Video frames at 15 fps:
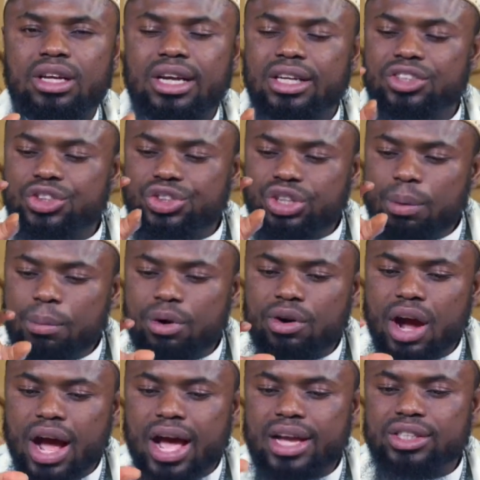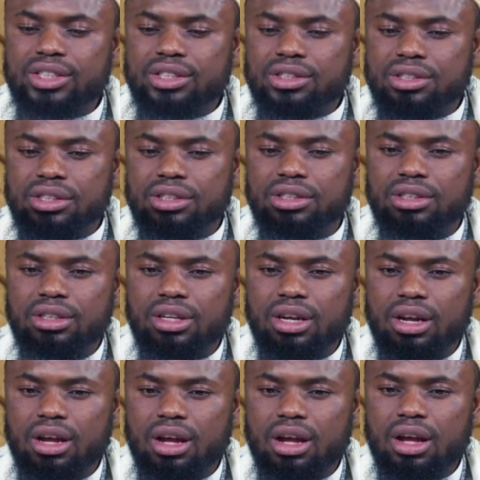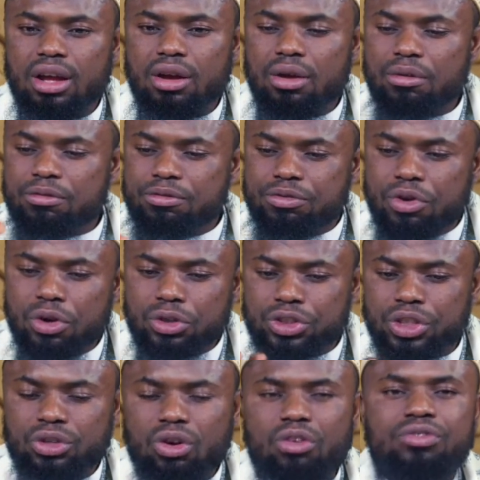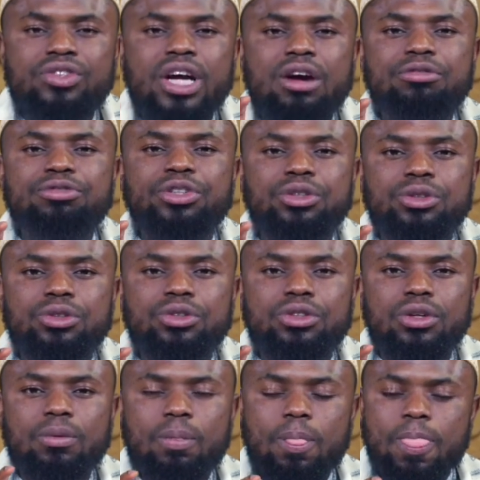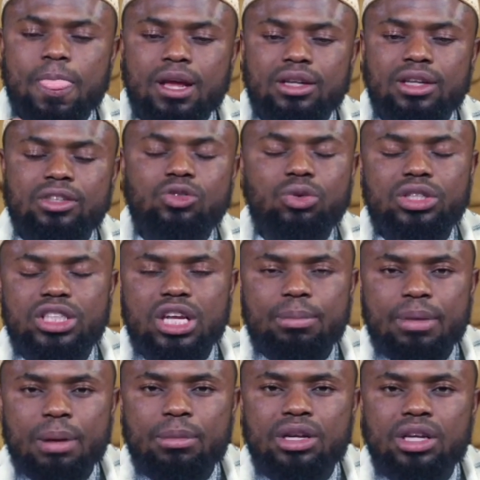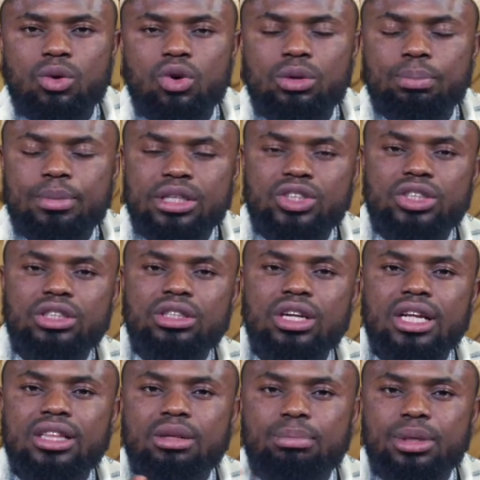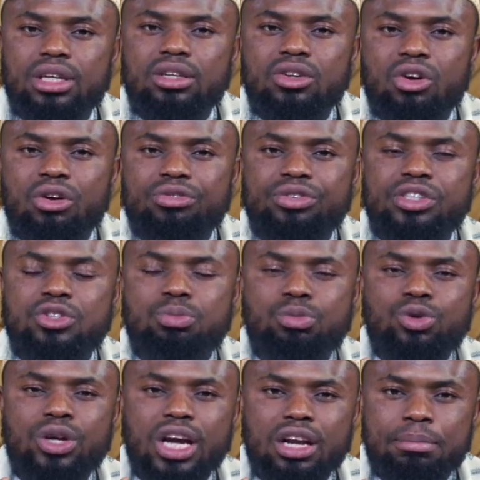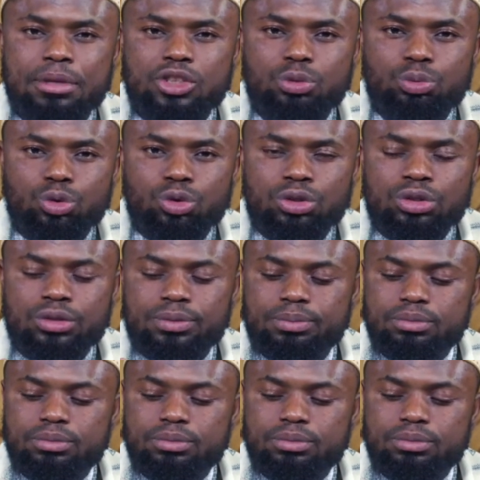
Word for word: a summarized version of that field. That's what Imam al-Nawawi mentioned at the beginning of his book, Al-Majmoo'ah.